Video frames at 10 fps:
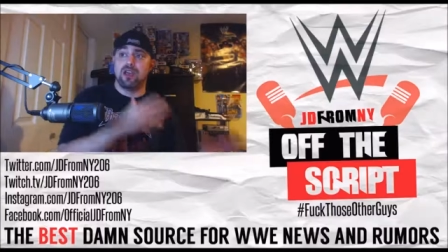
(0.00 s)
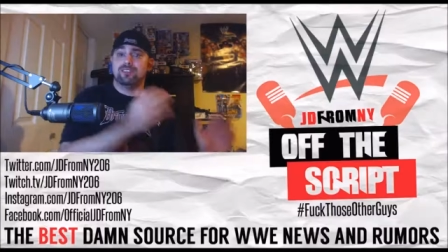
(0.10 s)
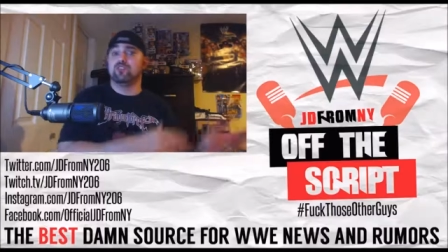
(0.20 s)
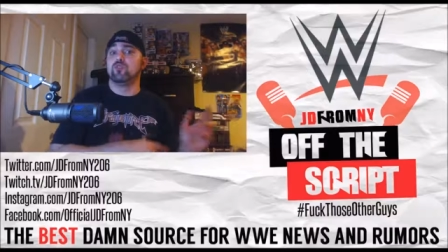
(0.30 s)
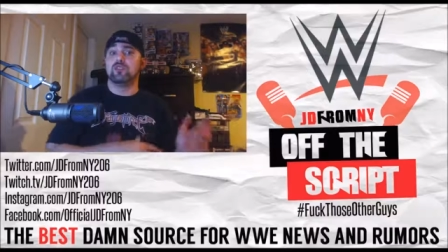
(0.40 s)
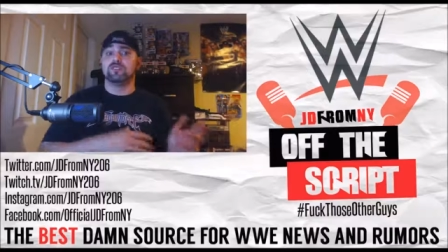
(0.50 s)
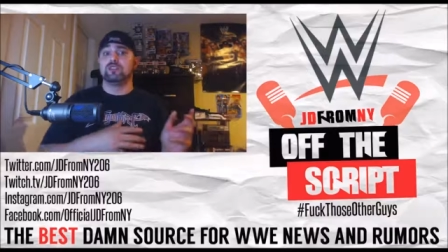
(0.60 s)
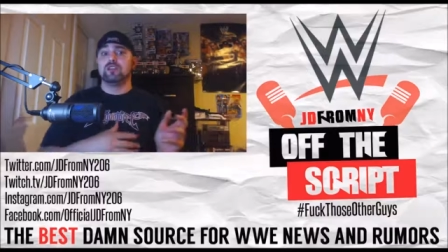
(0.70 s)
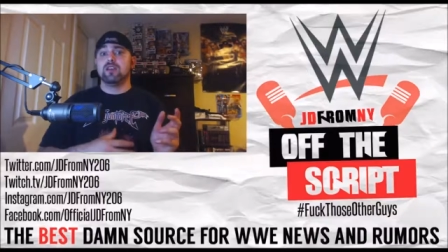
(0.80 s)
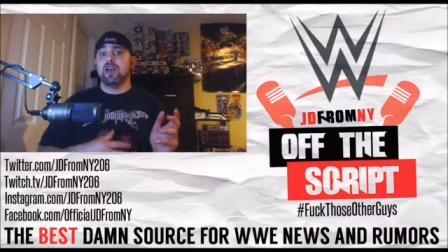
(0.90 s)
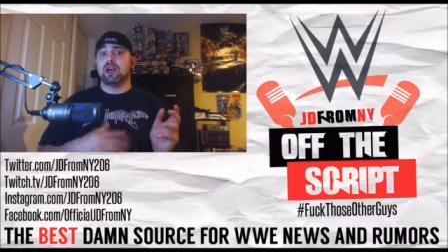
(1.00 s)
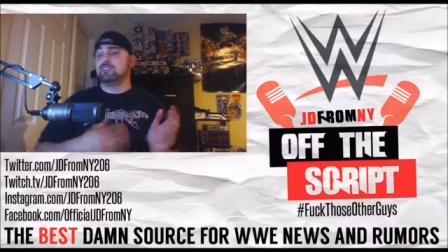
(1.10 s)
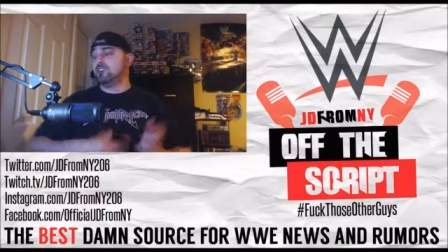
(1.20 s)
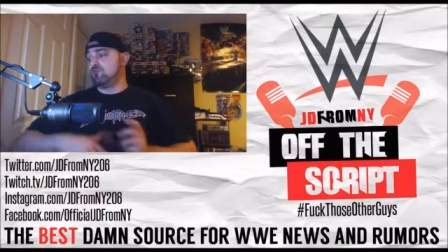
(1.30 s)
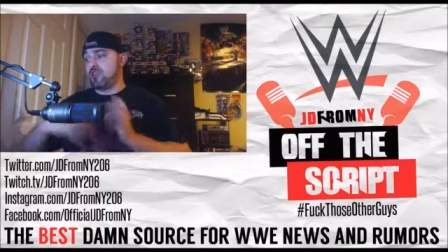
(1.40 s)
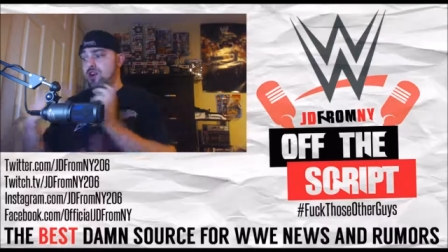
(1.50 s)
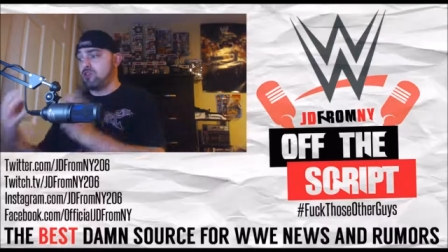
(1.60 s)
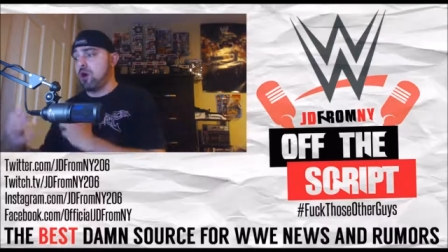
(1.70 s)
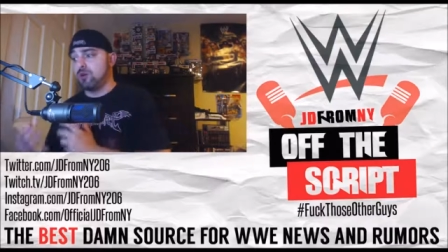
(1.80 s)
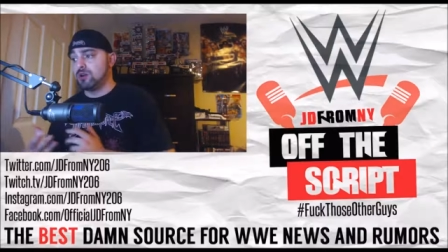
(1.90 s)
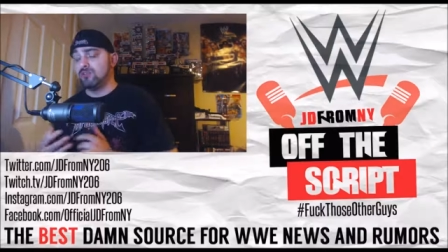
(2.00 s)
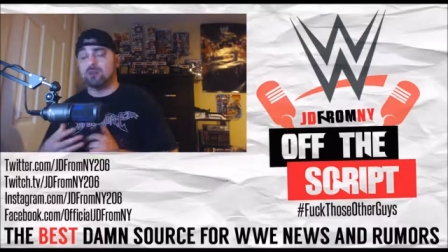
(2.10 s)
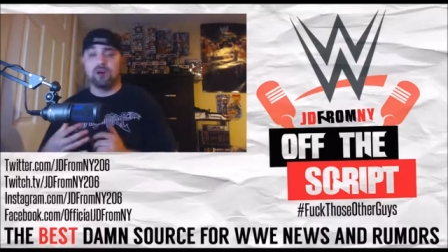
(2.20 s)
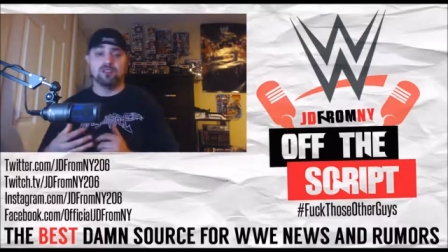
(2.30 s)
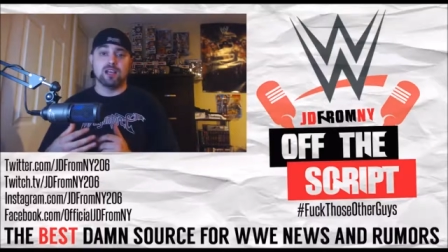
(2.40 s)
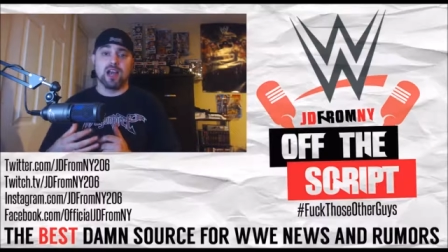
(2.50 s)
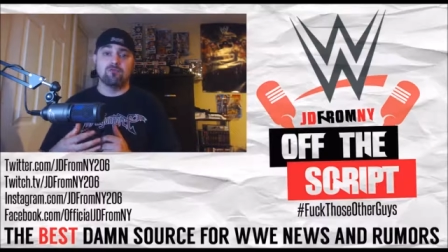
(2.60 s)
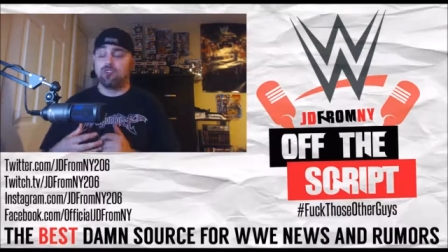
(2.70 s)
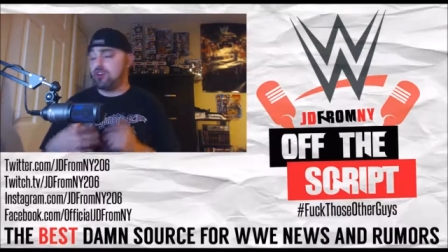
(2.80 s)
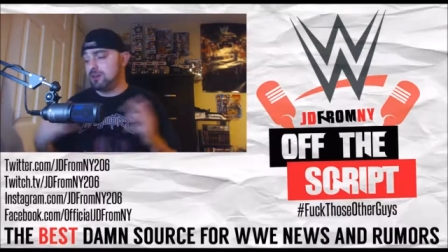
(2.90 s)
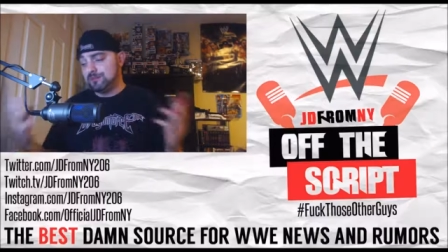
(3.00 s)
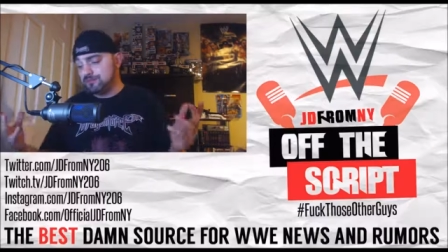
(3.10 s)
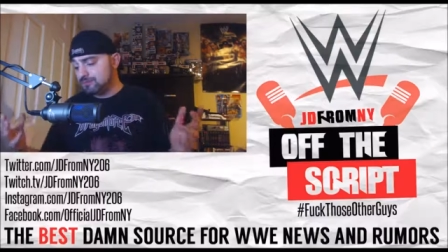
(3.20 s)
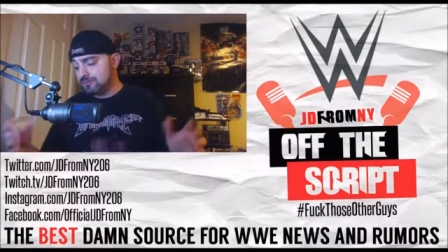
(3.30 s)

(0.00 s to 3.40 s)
and Randy Orton and Del Rio going over to Monday Night Raw,